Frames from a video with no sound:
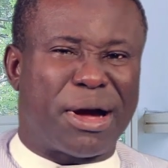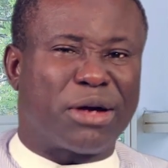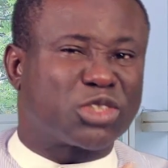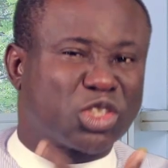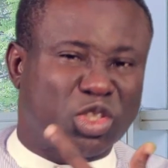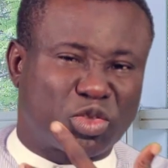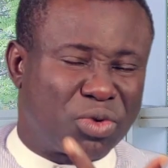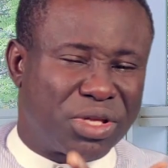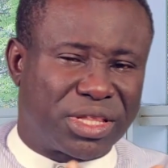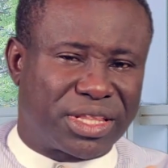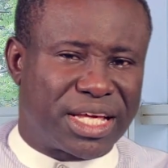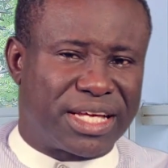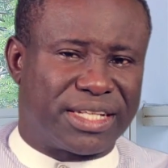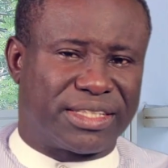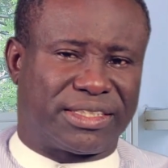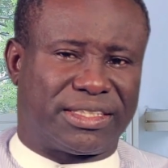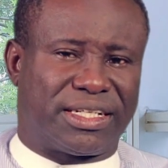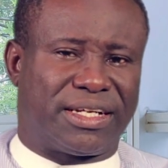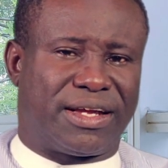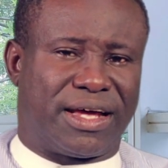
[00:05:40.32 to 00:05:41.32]
sweet
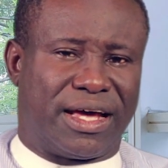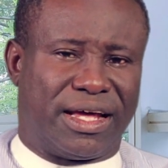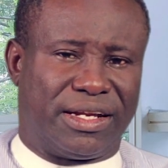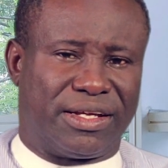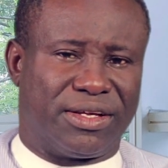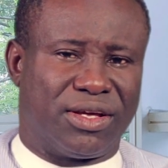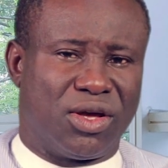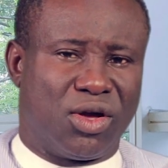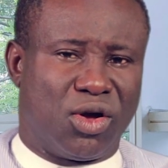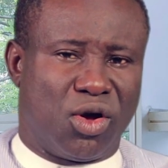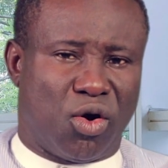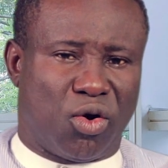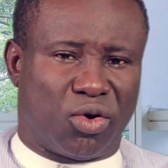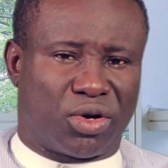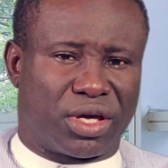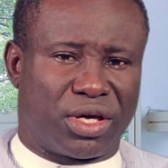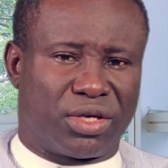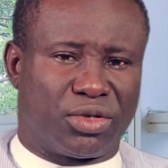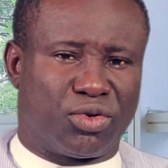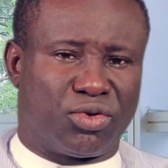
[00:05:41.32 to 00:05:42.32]
things generally.
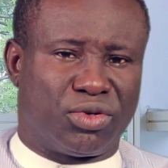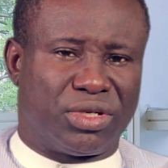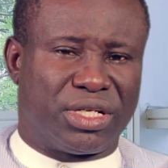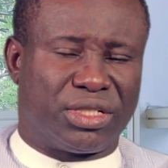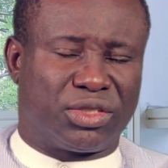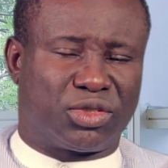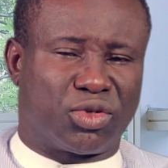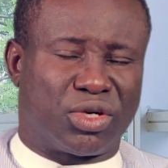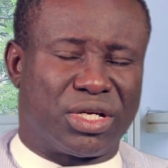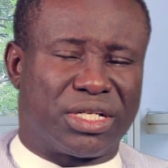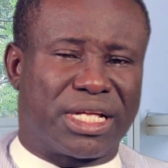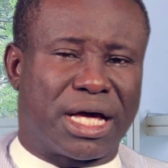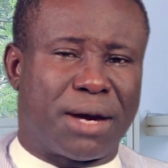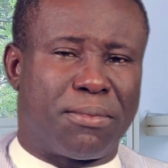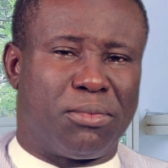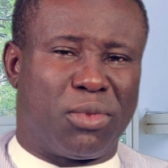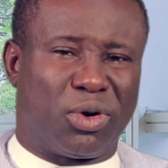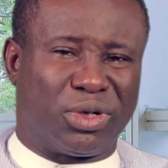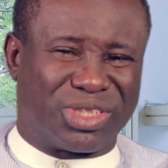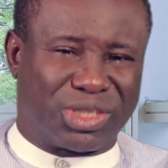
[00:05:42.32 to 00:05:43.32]
Okay, you need to either
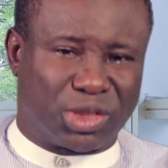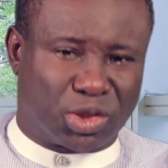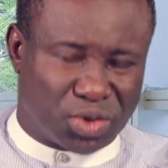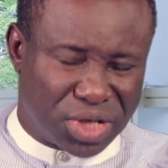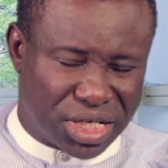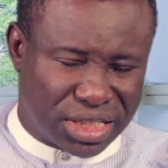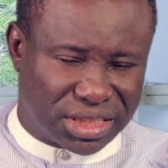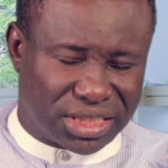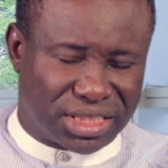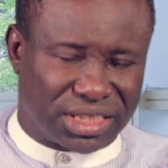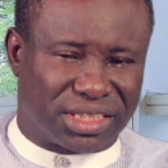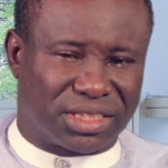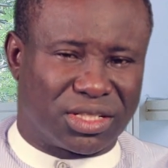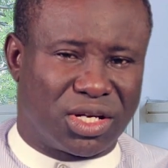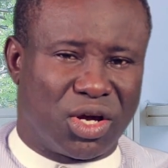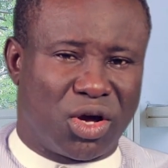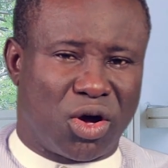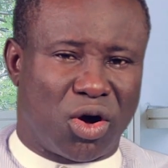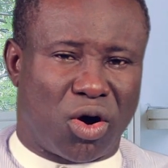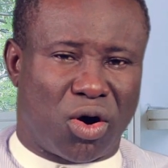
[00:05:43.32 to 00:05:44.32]
moderate it
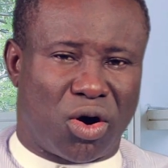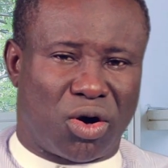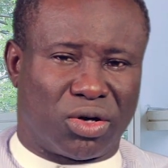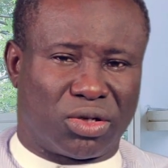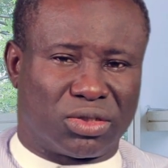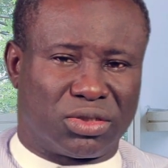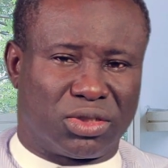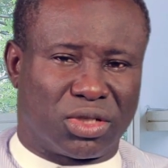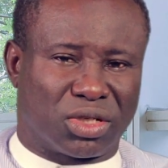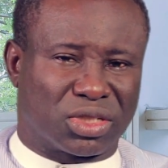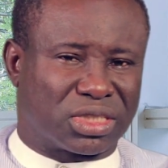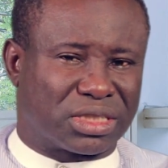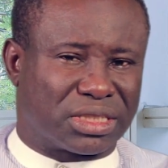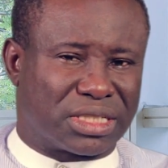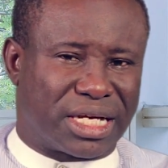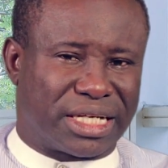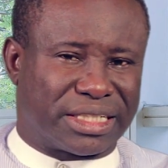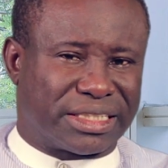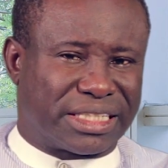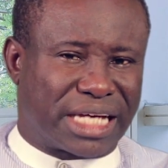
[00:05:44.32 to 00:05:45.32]
or just
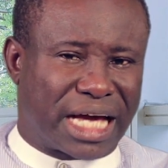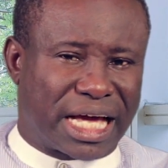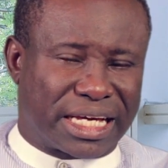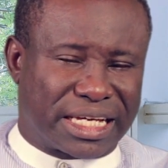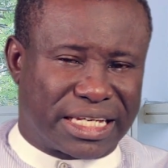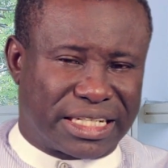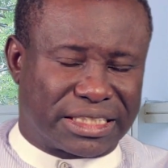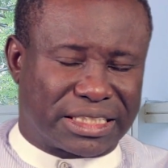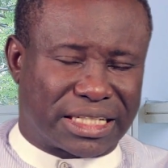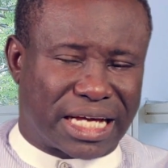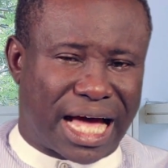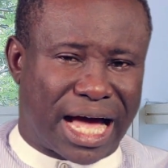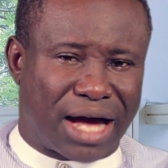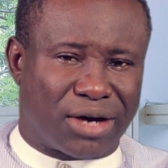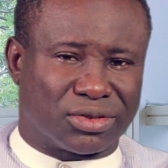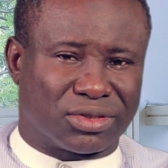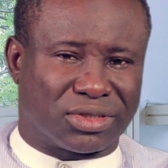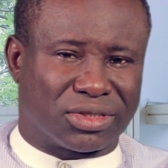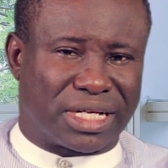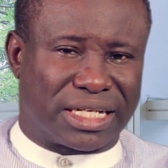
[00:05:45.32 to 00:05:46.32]
yank it
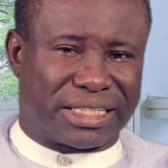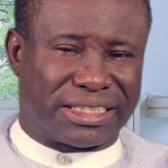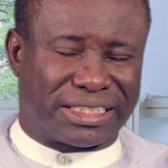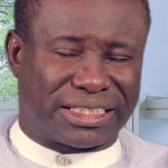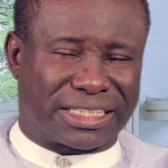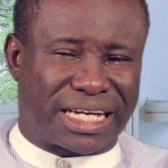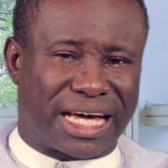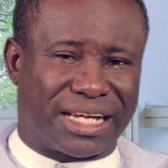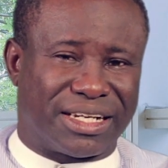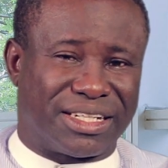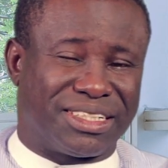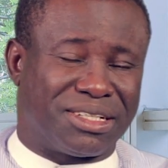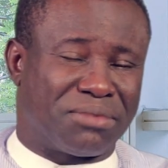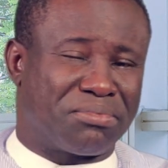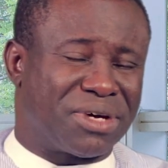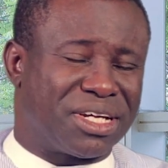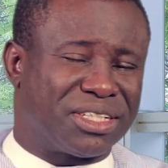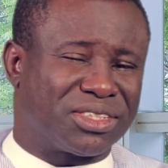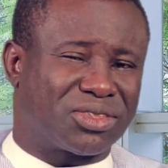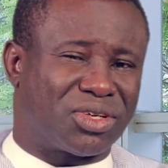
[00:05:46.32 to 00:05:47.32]
out entirely.
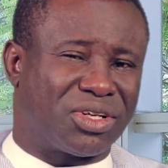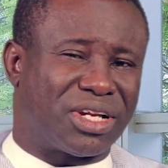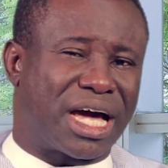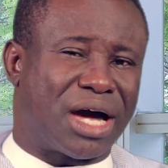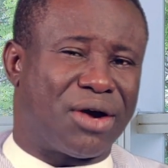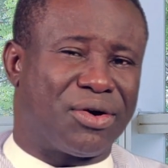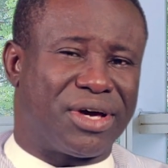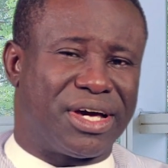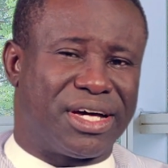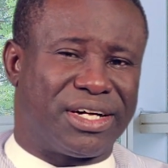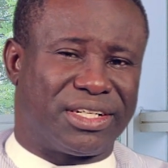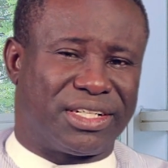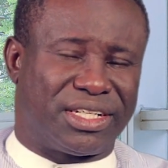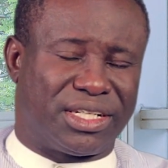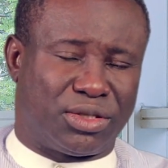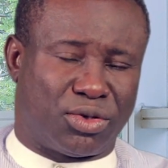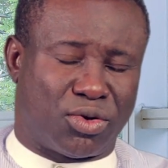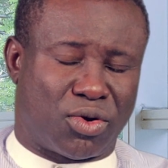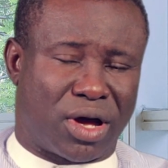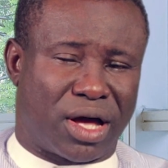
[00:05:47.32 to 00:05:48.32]
Depends on how
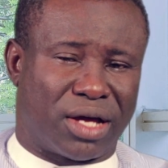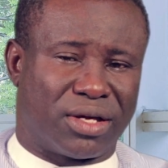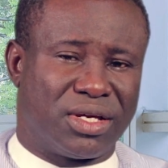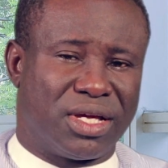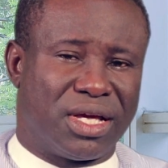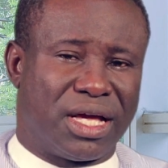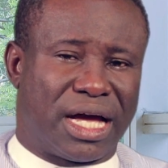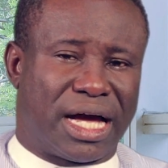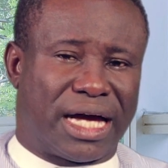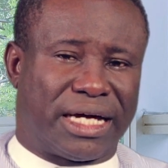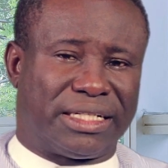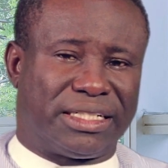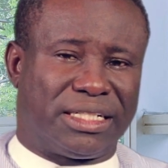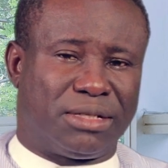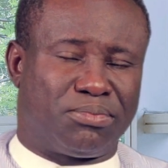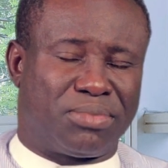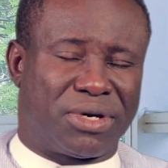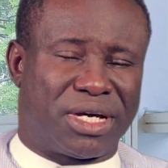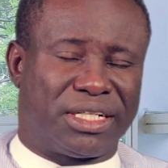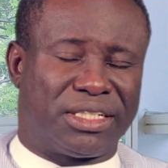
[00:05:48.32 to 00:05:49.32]
healthy you are, and
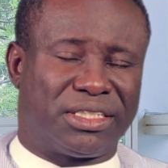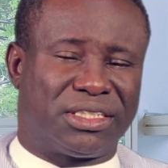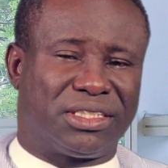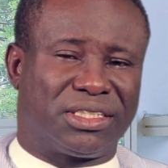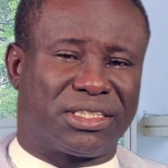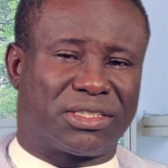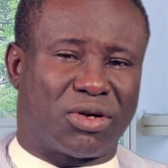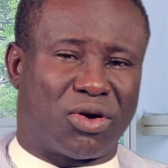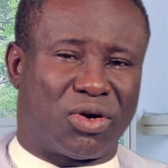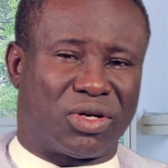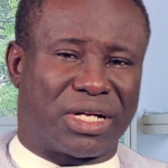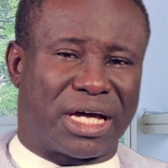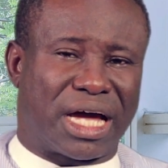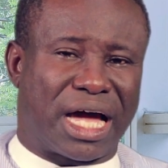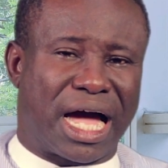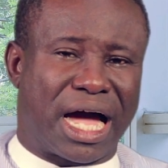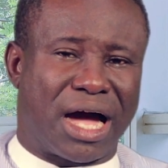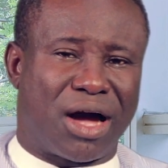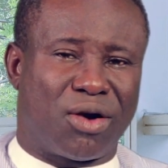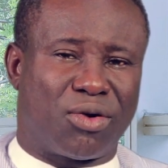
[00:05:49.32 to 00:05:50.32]
depends on
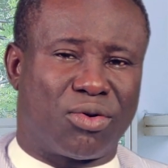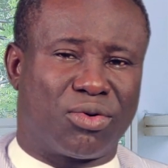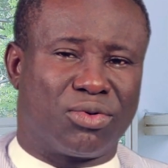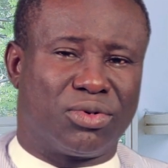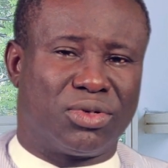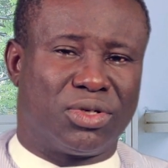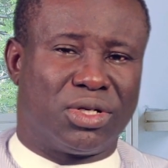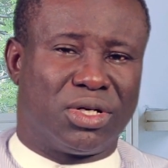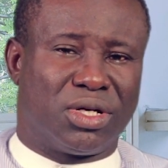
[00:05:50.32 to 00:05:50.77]
how